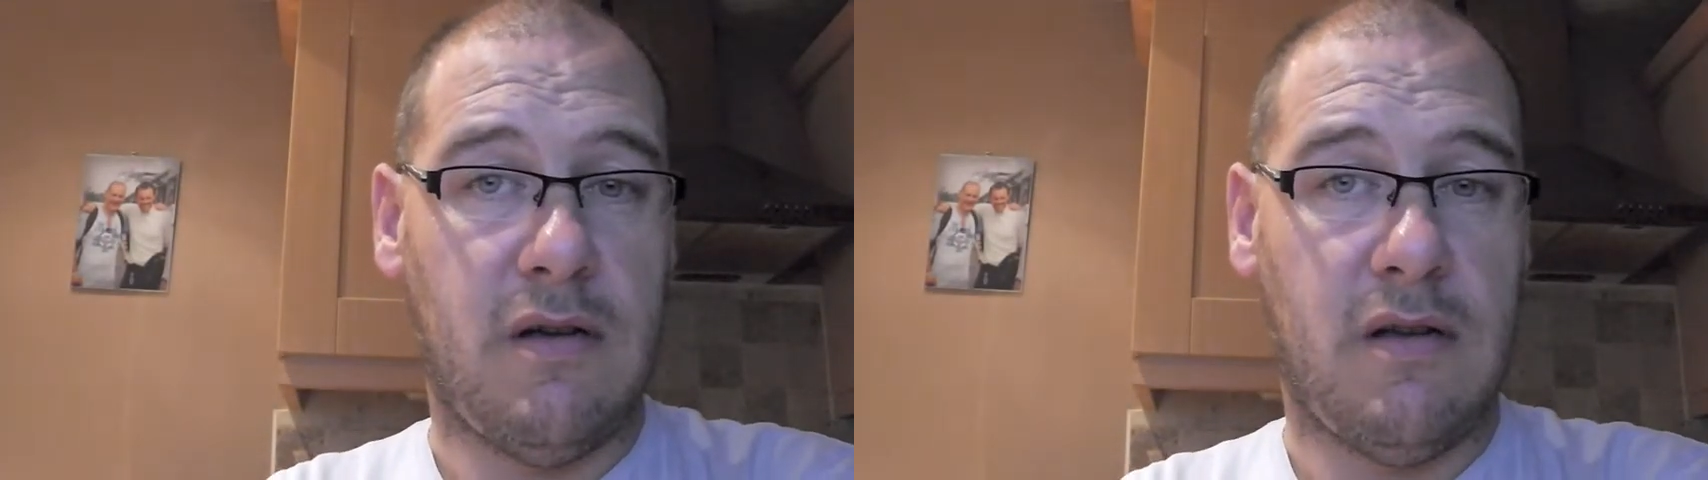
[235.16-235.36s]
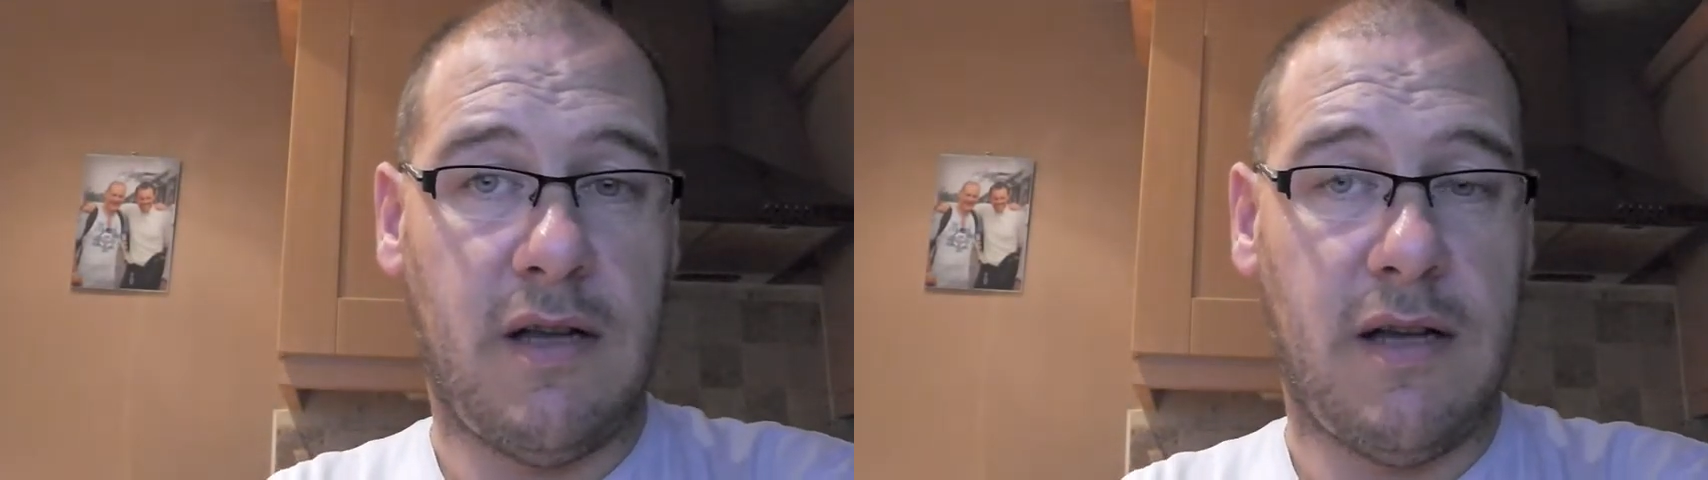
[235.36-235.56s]

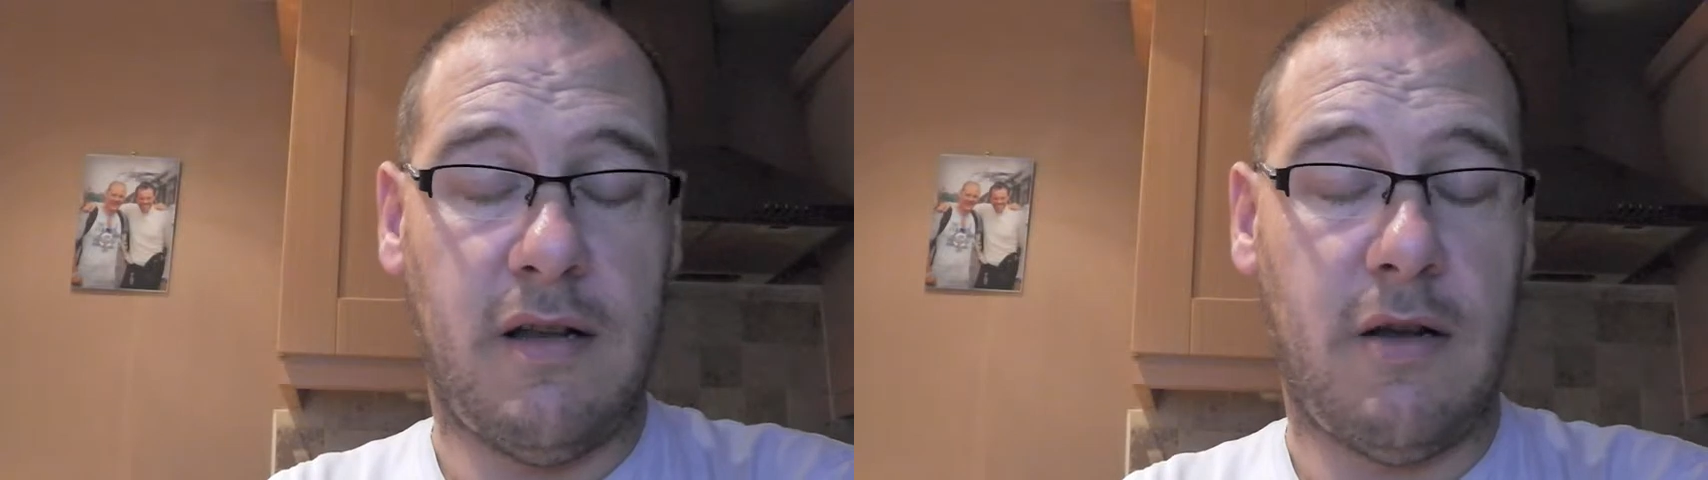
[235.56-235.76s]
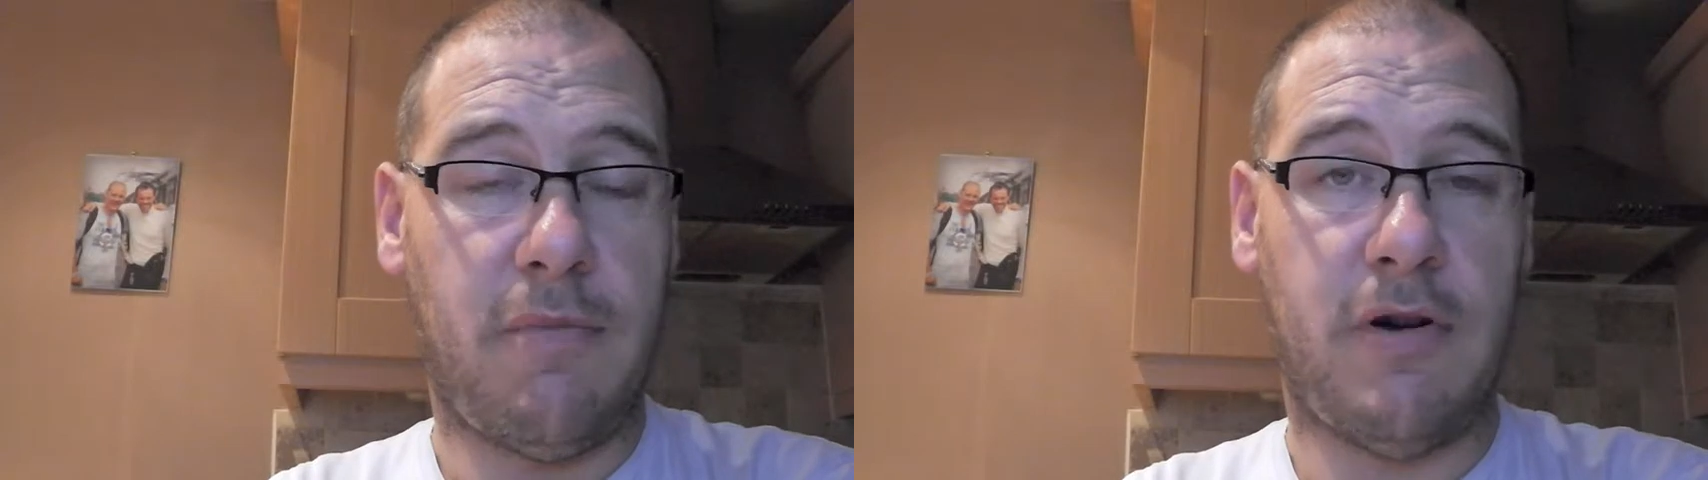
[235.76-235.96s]
like,
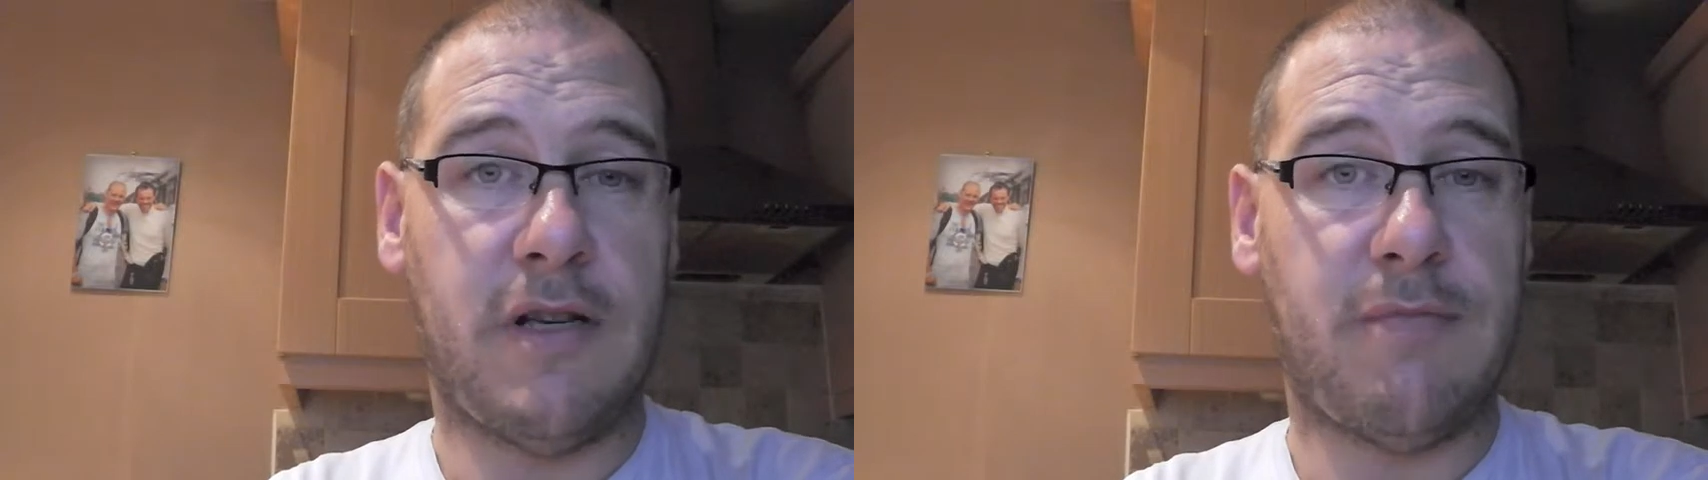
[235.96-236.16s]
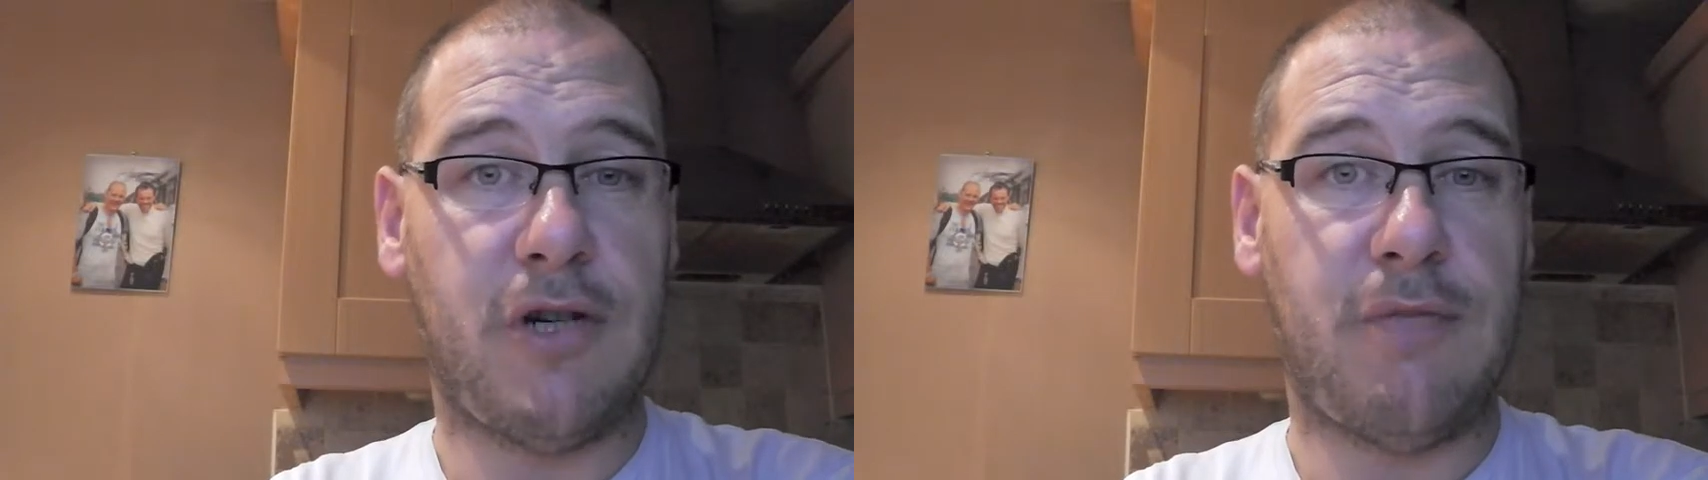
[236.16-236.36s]
not putting
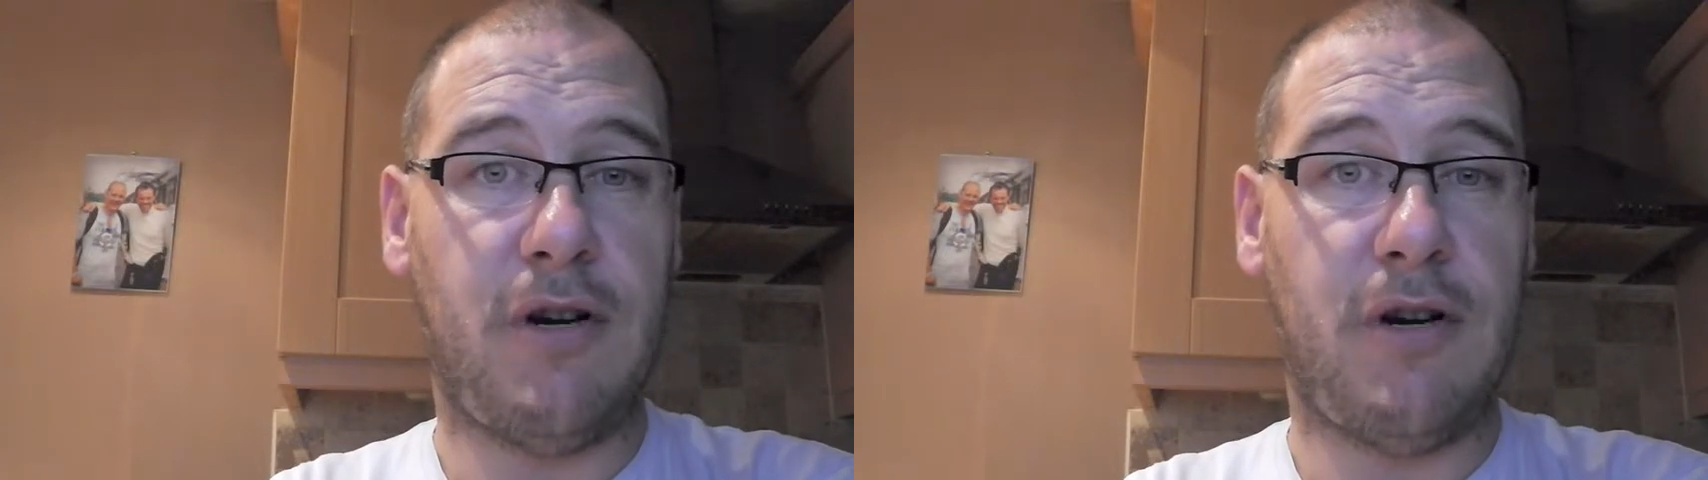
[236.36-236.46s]
as much